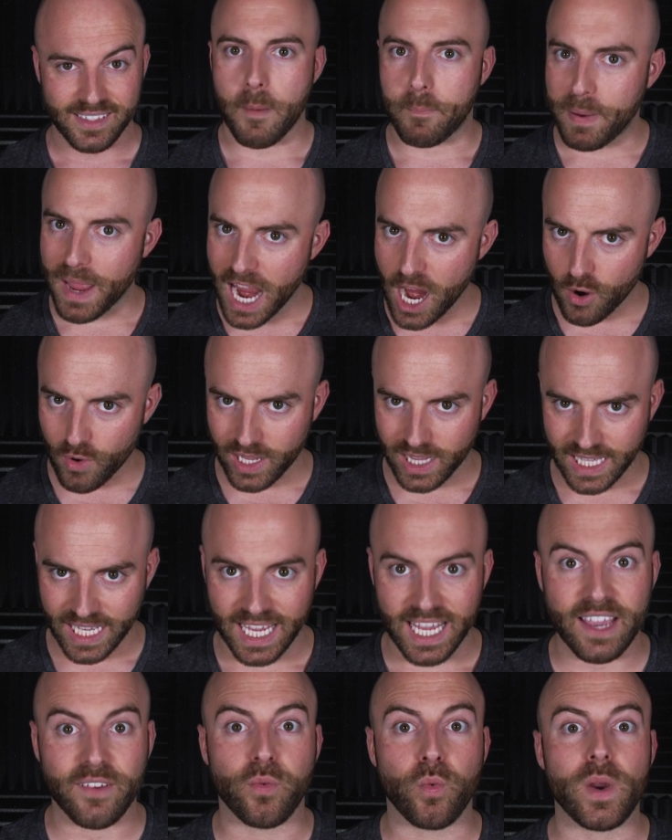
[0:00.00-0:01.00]

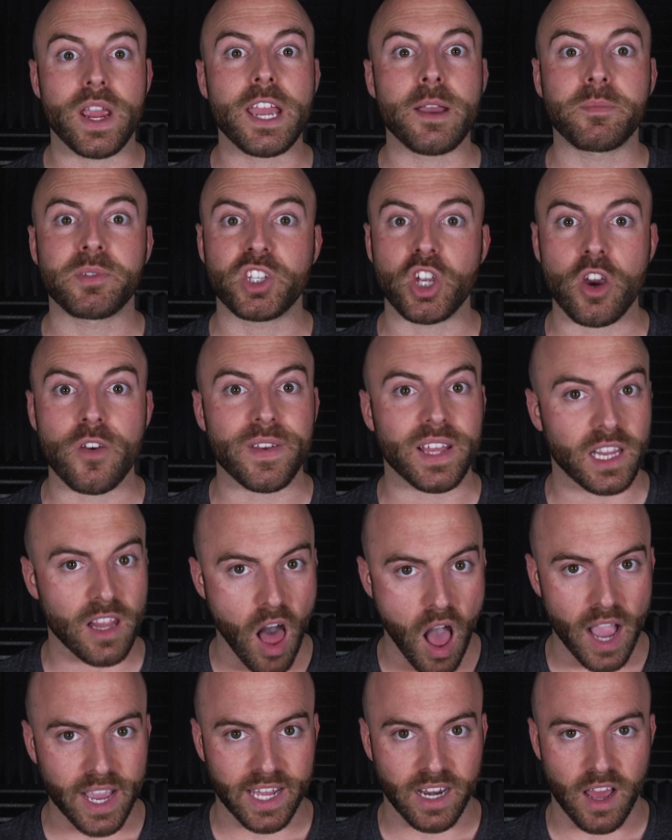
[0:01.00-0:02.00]
Apparently, if we observe it
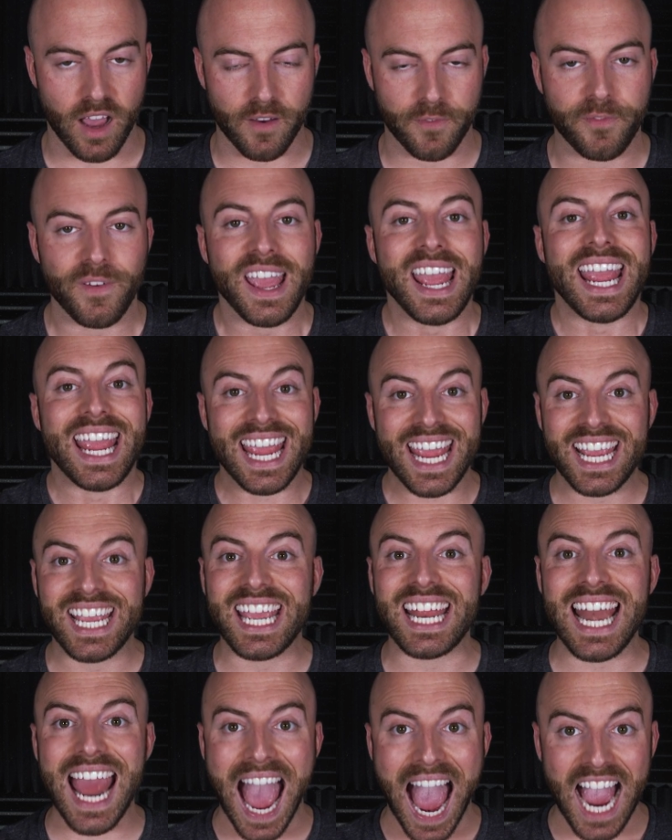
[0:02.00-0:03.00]
long enough, it
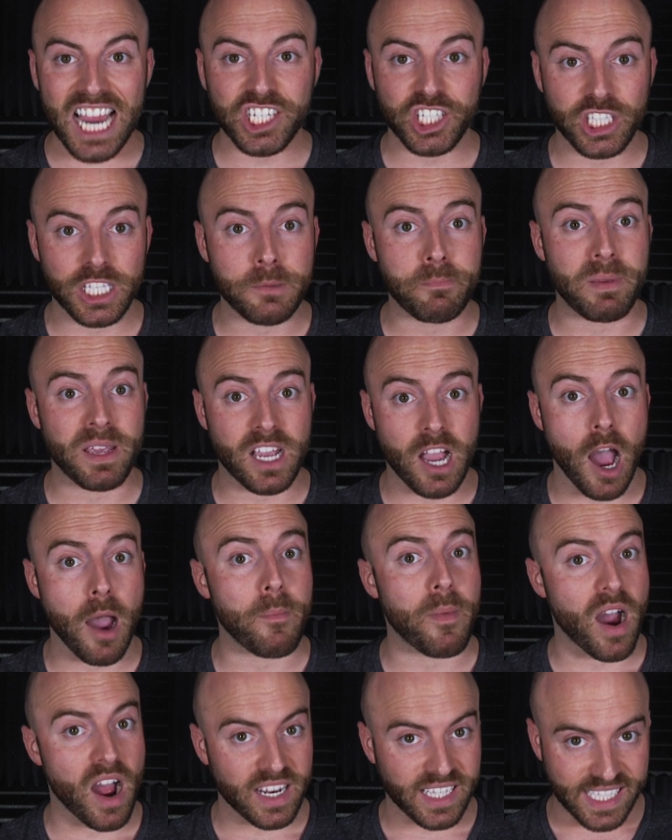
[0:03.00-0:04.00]
can actually
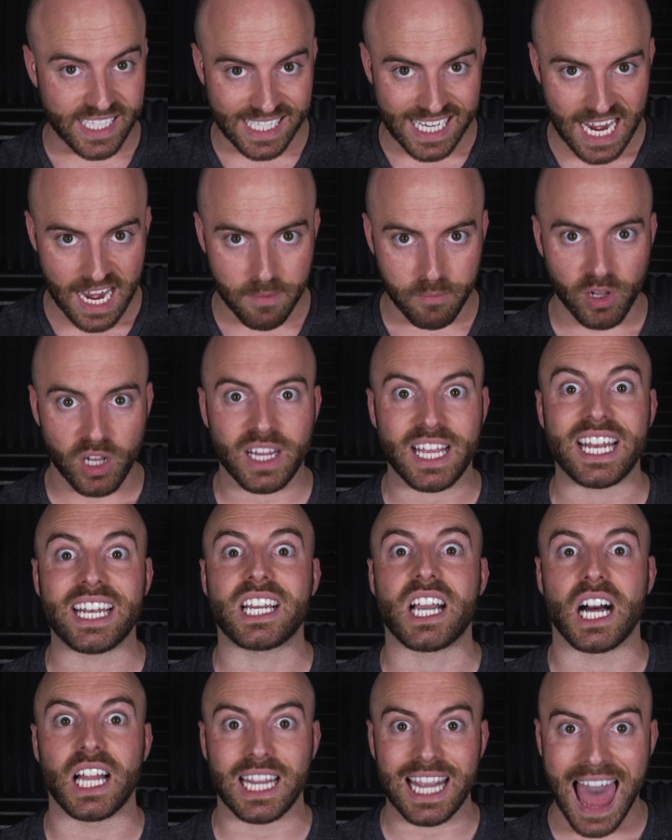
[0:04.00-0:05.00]
become unstable and
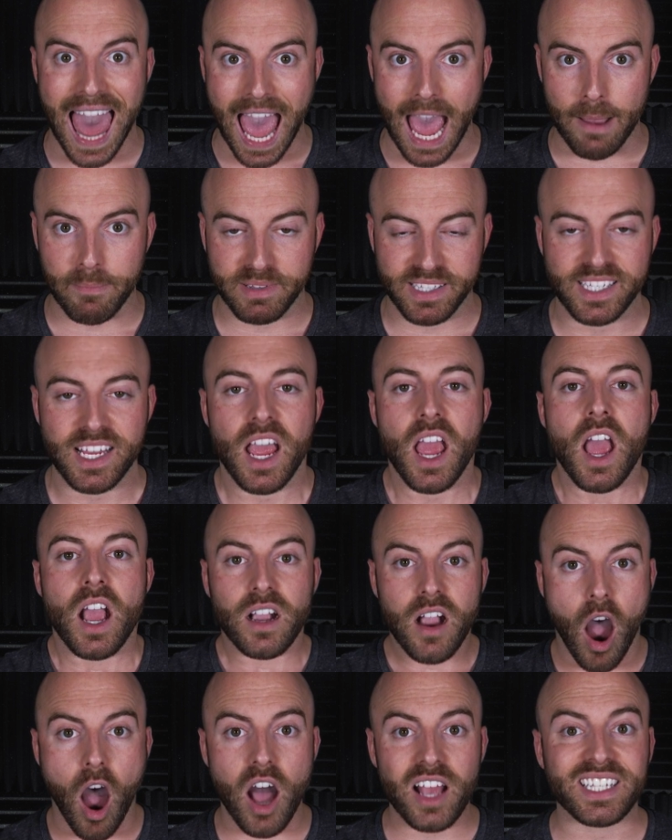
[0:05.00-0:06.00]
collapse,
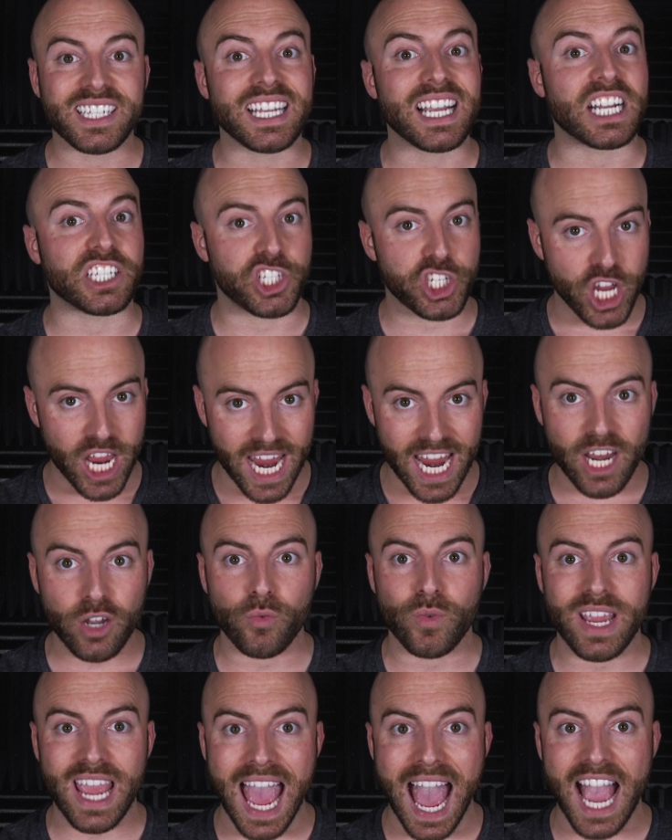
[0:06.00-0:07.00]
causing a chain
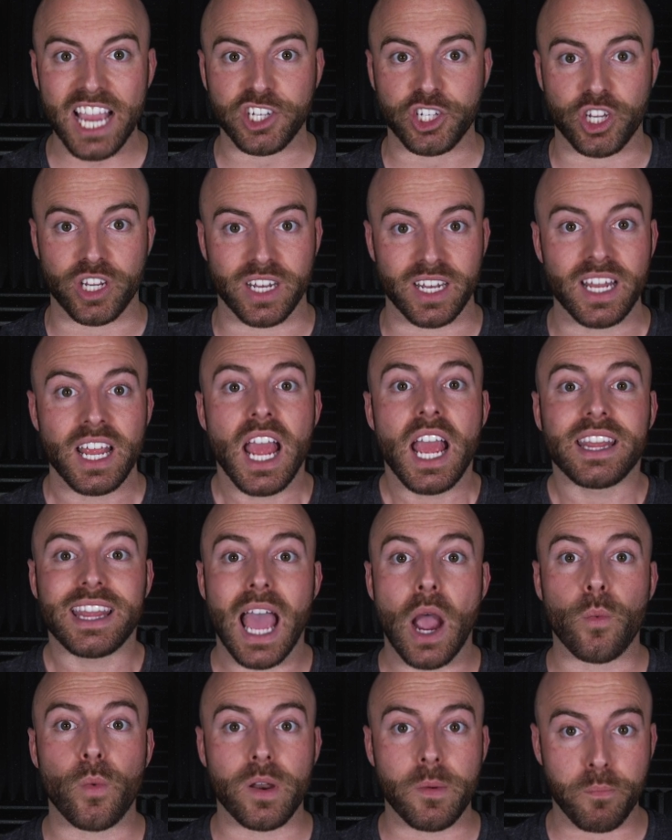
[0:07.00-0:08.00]
reaction
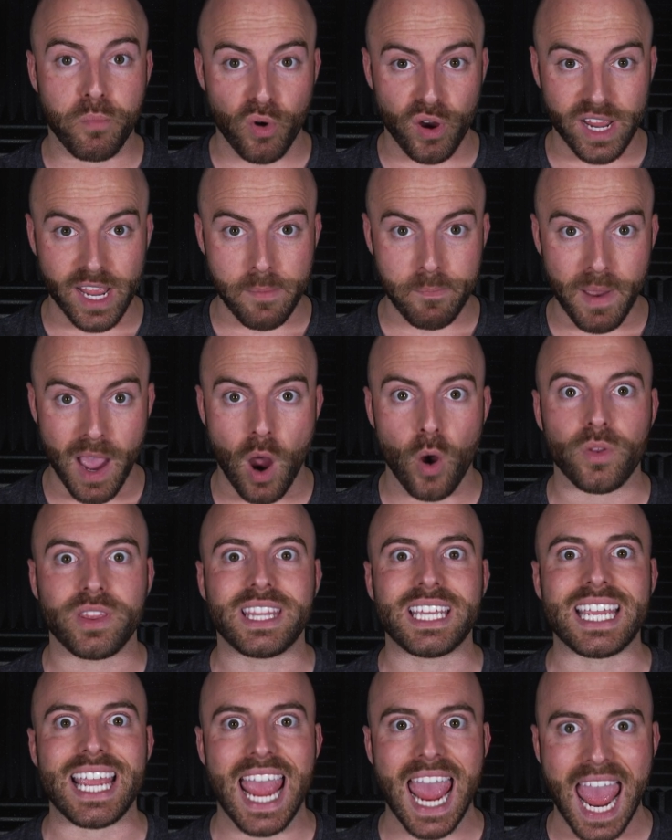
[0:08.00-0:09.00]
that would bring about
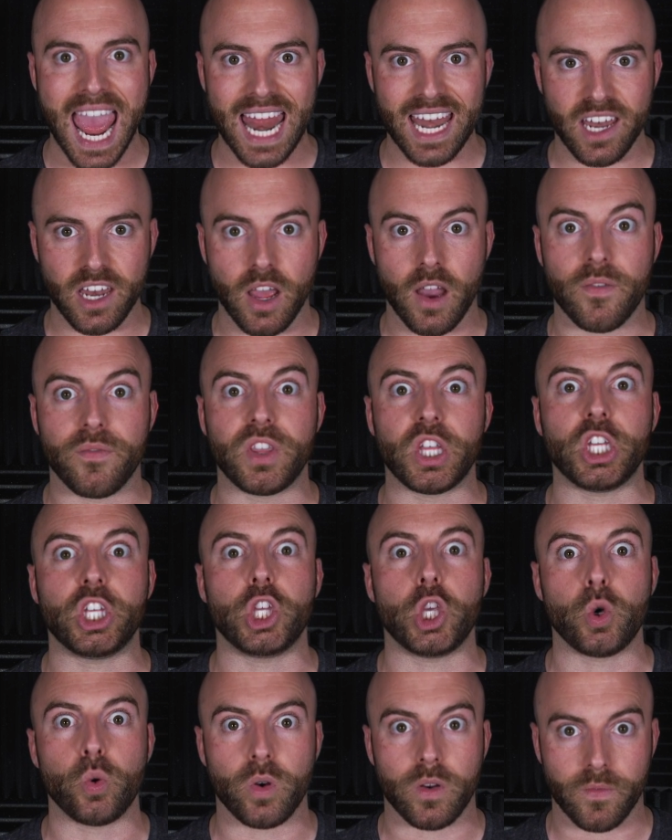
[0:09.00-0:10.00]
the end of the
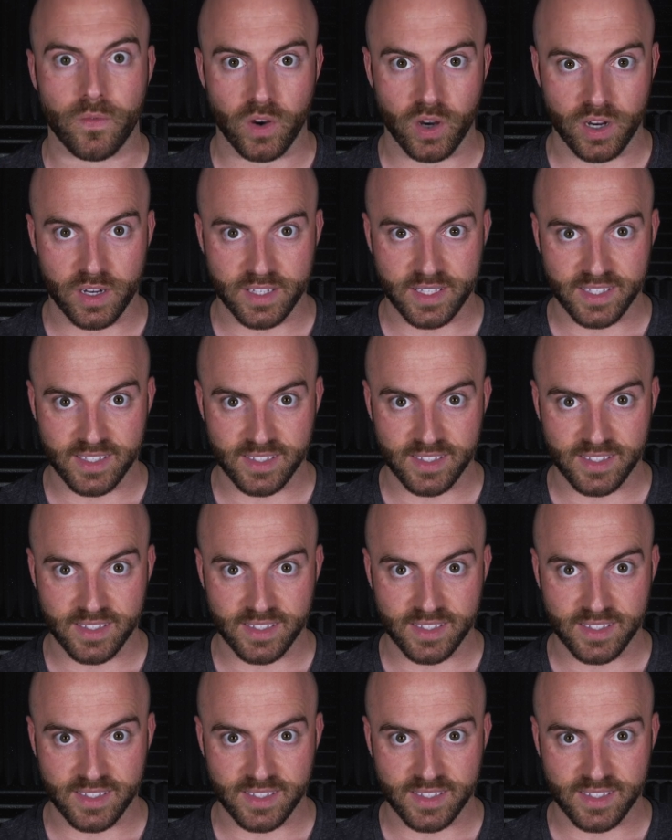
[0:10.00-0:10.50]
universe.